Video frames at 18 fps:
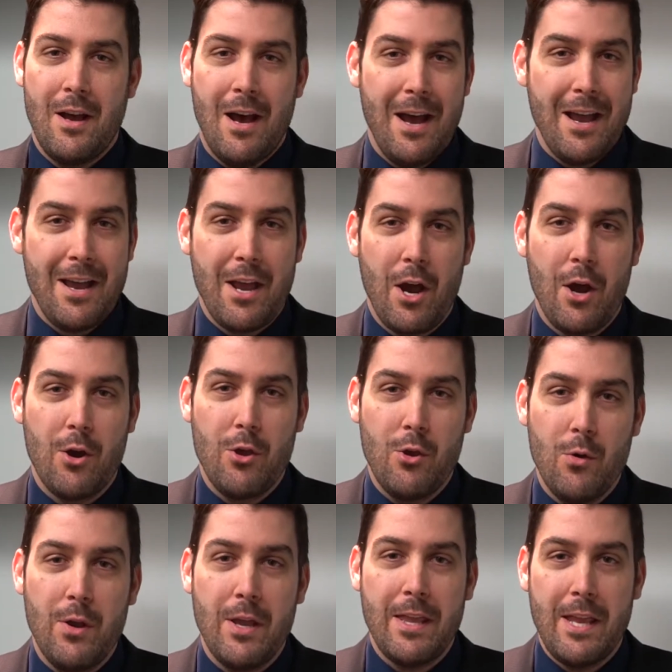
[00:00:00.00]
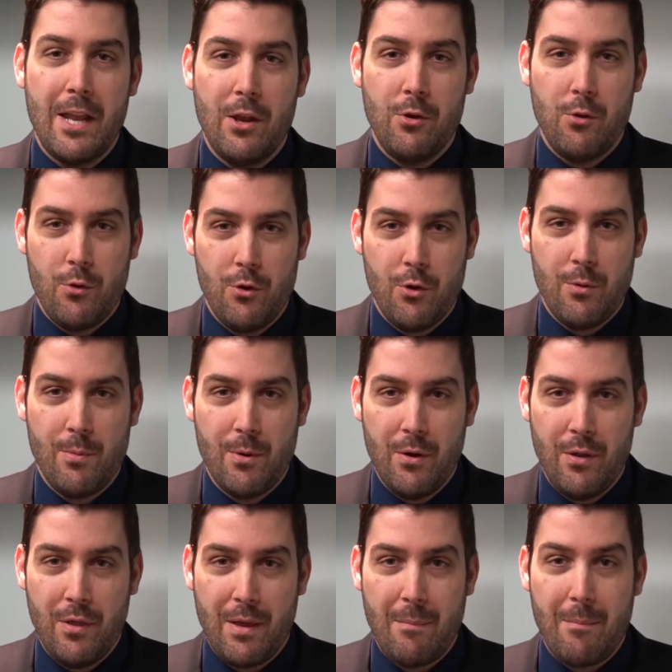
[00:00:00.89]
Hi, are you a Canadian
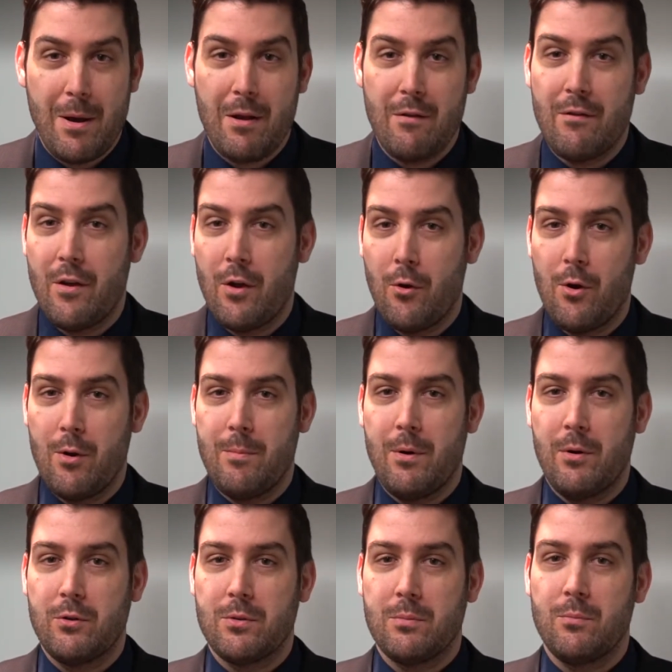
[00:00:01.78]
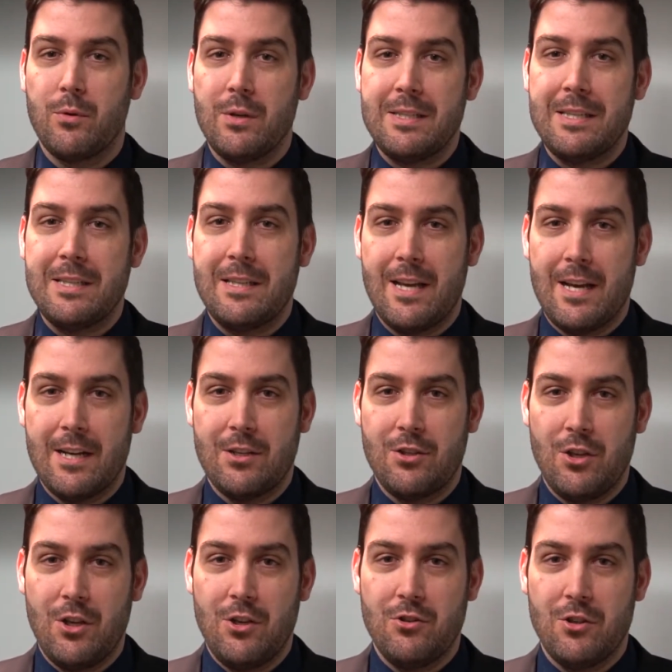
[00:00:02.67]
YouTuber that might have heard about some recent
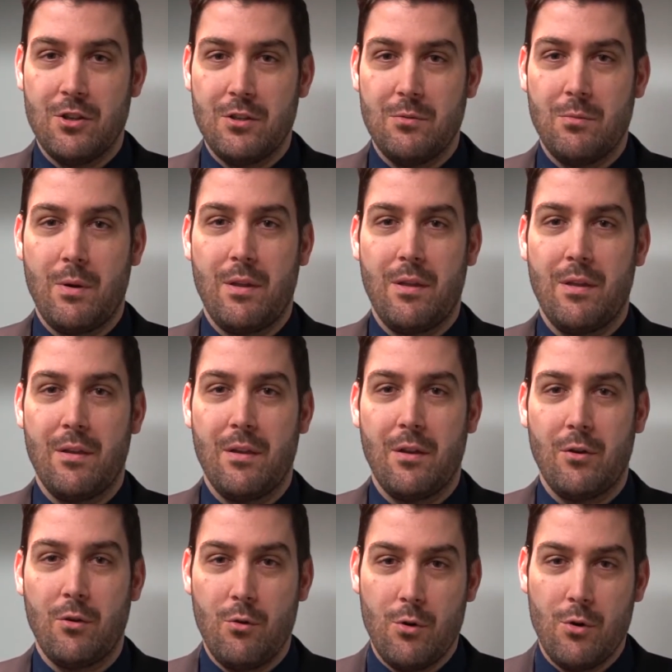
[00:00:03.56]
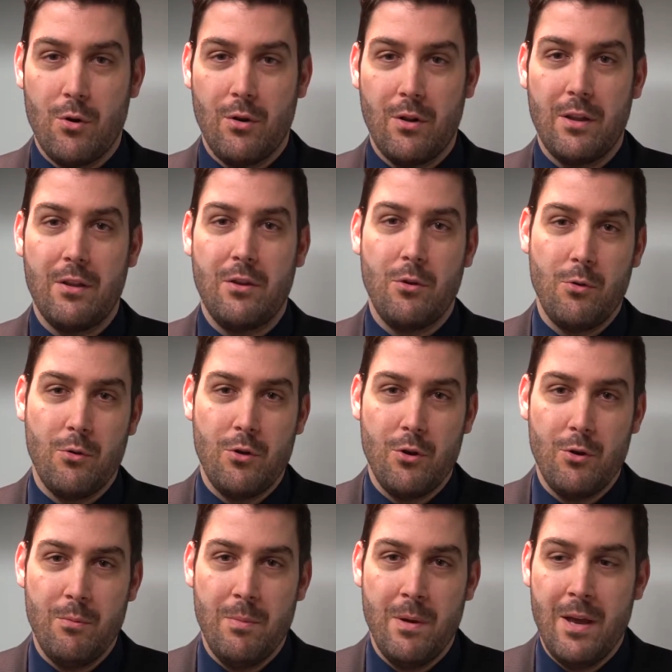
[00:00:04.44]
tax changes with Google and
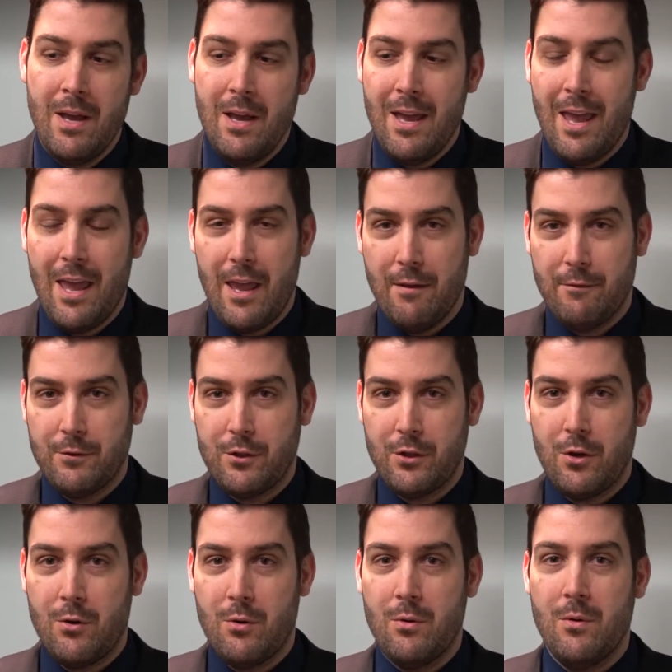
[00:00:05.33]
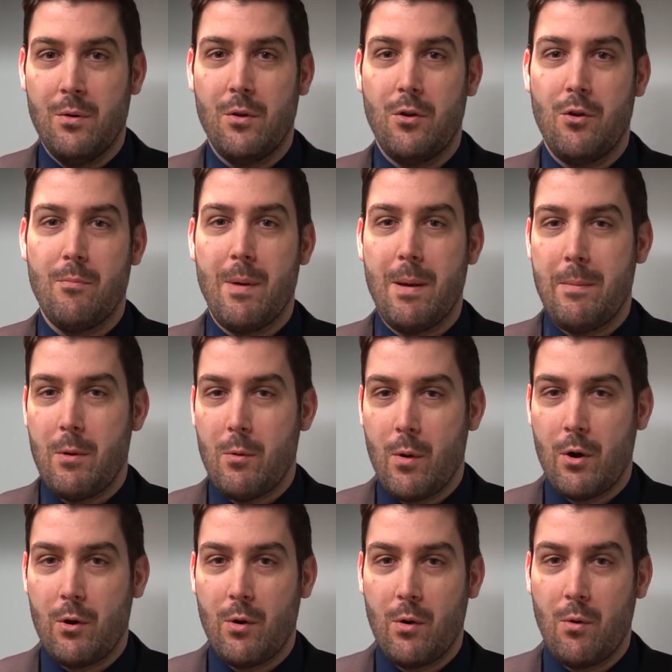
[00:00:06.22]
YouTube? If so, you might be
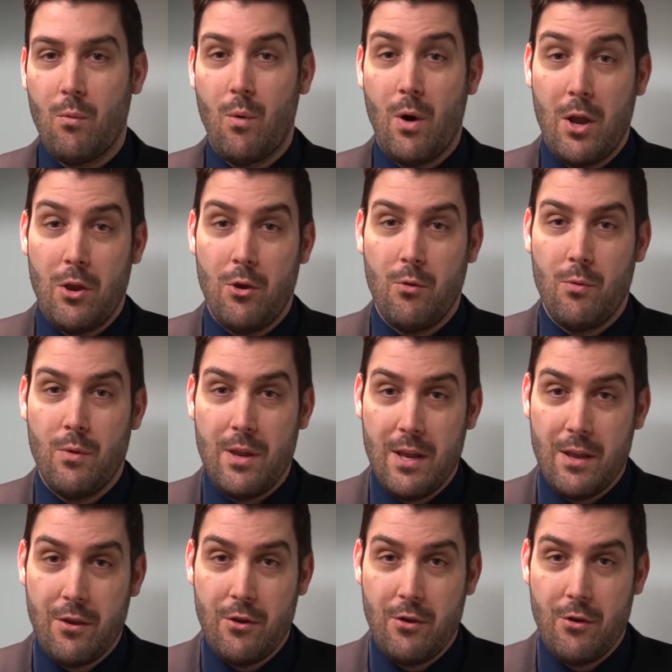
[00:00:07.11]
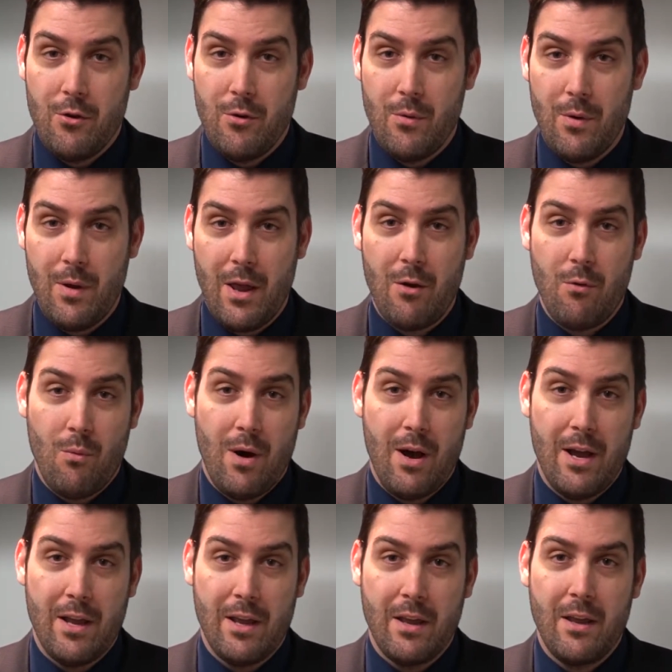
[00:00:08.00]
wondering what you need to do and
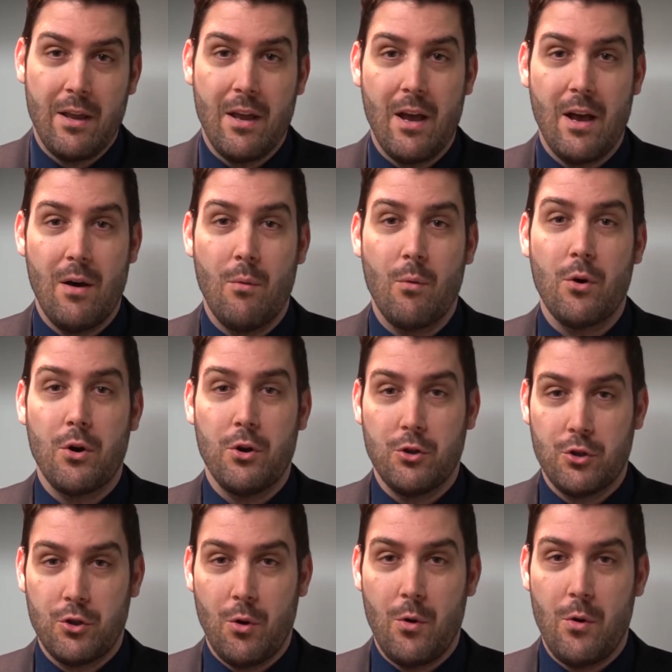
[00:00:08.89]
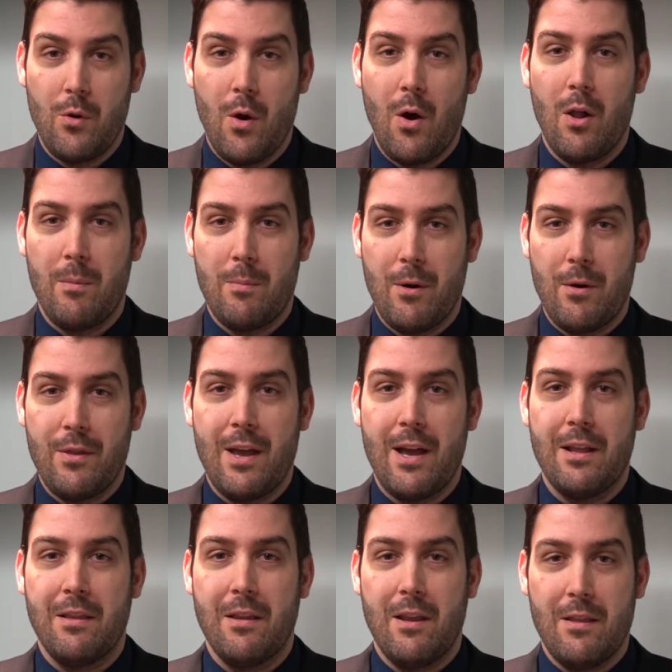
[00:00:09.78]
why. We're going to show you all about
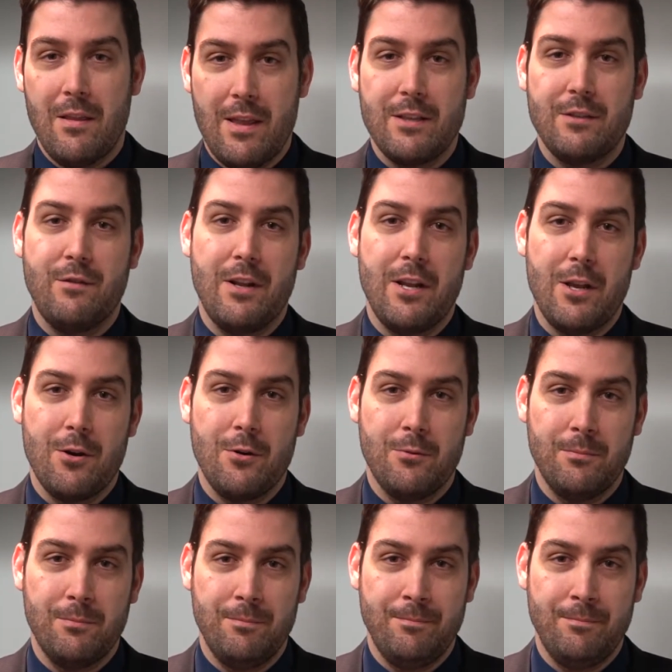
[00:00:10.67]
that in this video.